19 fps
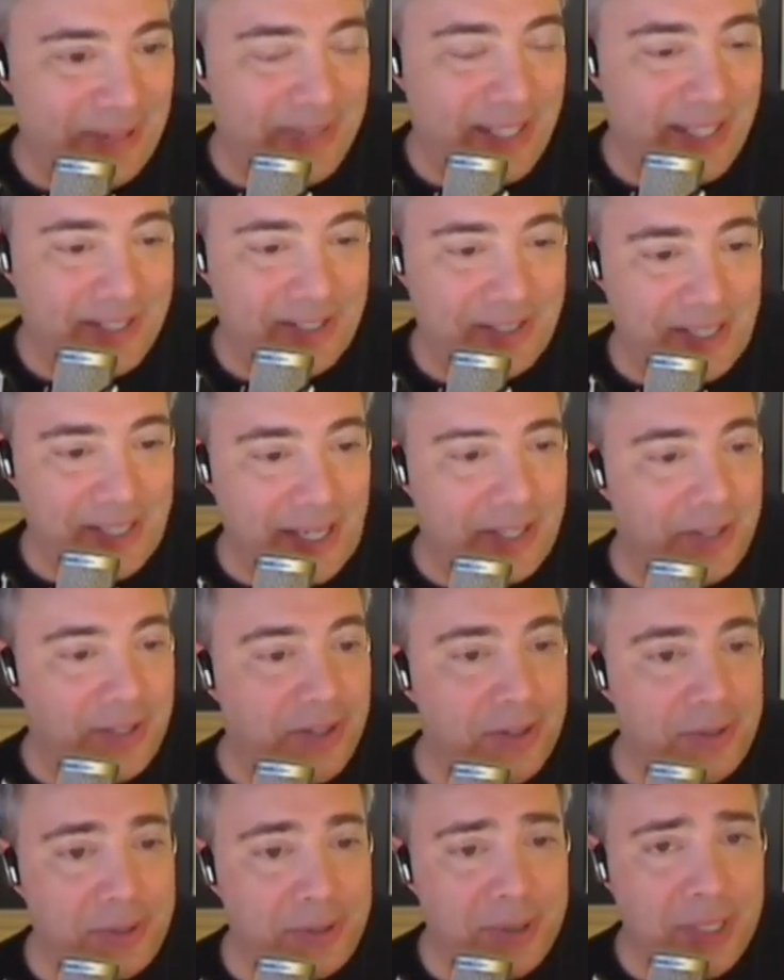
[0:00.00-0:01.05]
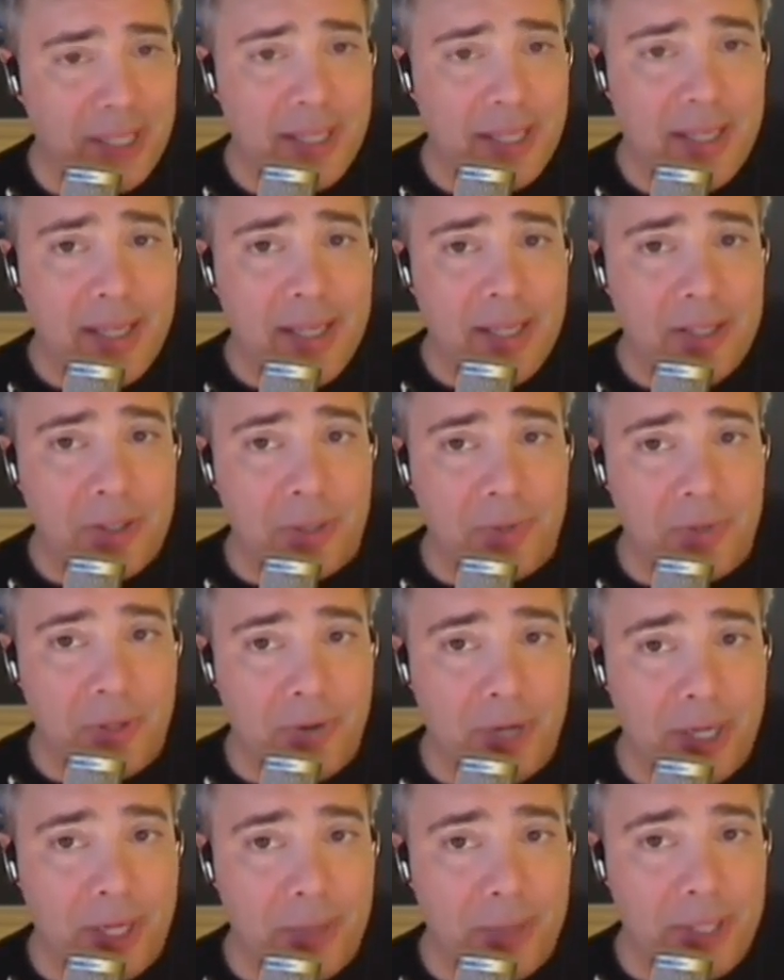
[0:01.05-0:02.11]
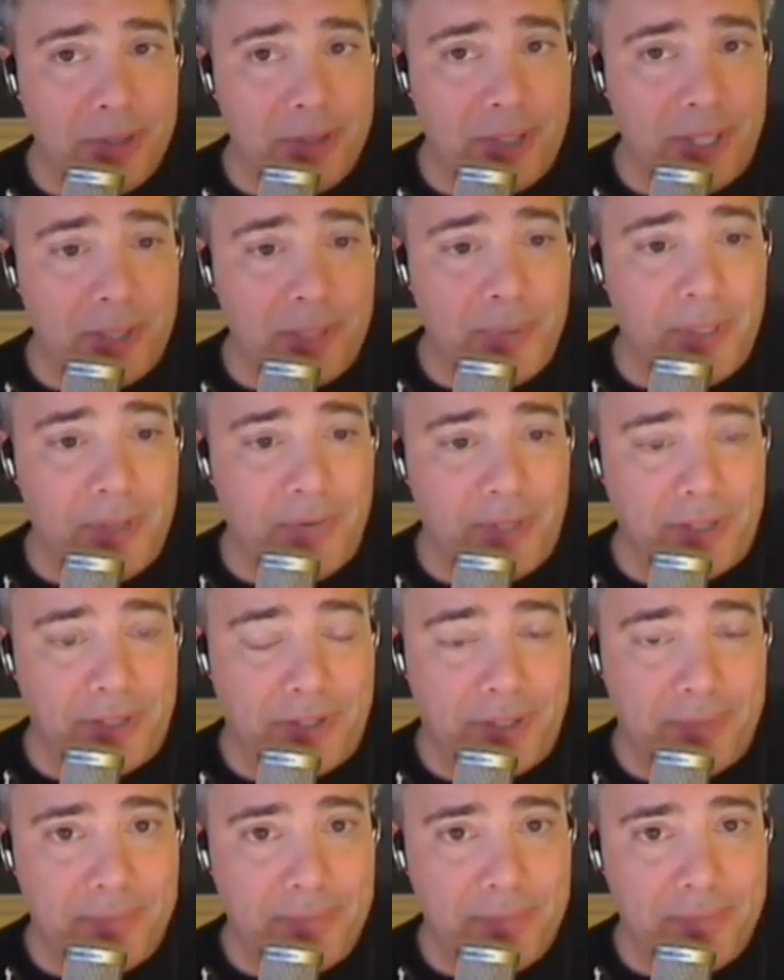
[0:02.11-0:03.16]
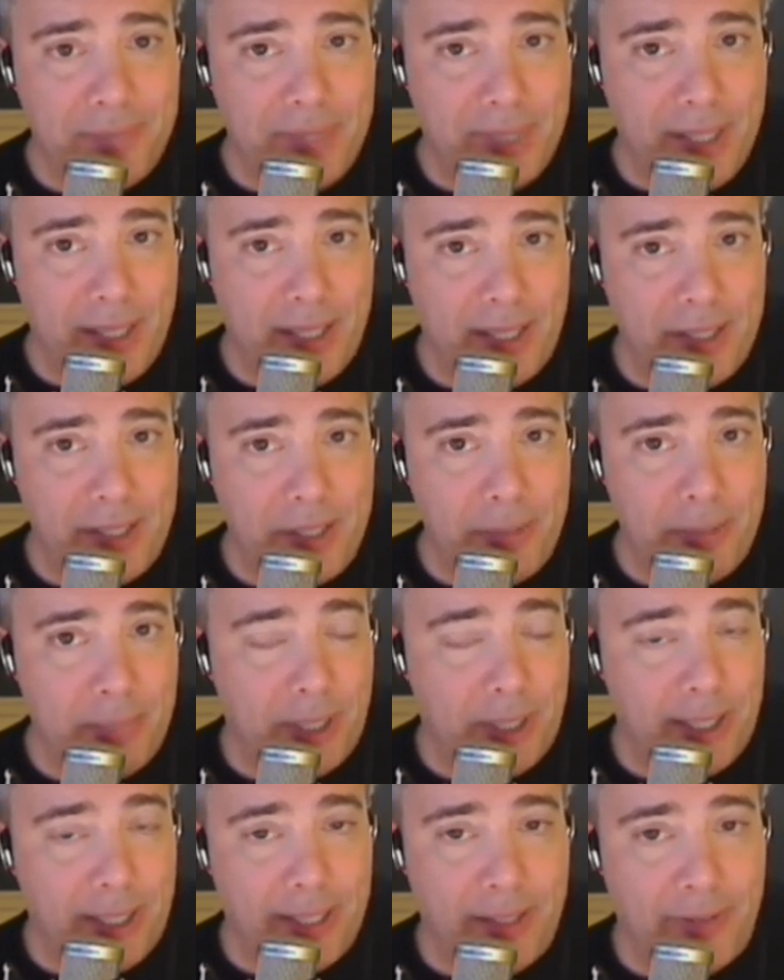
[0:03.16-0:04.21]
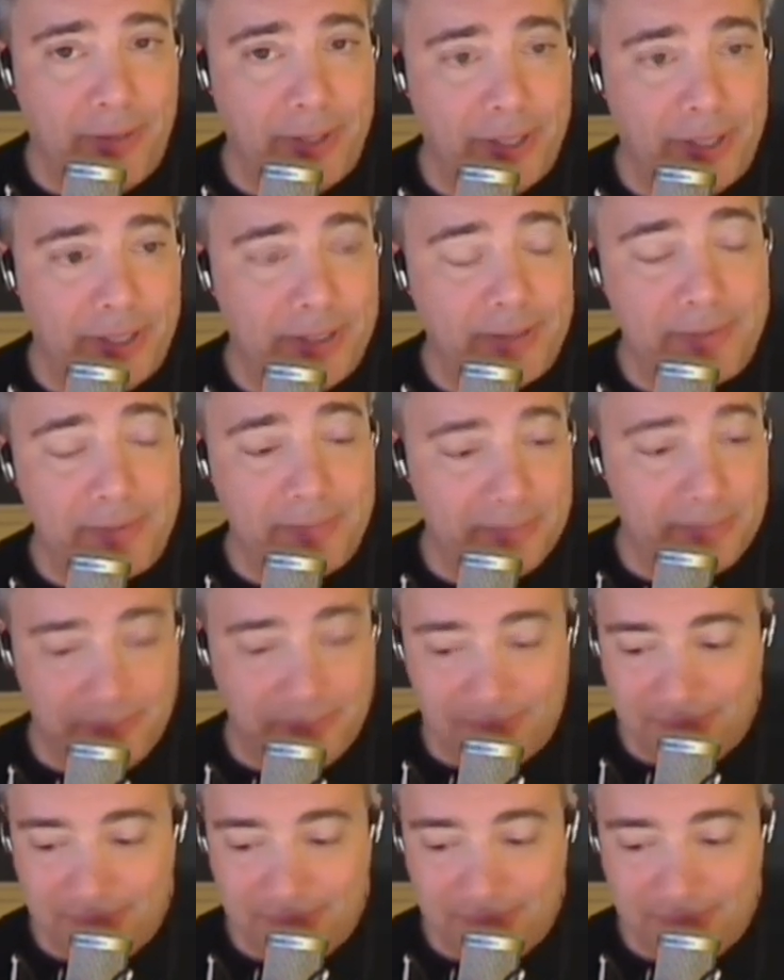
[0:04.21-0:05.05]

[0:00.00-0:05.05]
you. That's exactly the tool. So if you're running Windows XP or Vista, and you bought the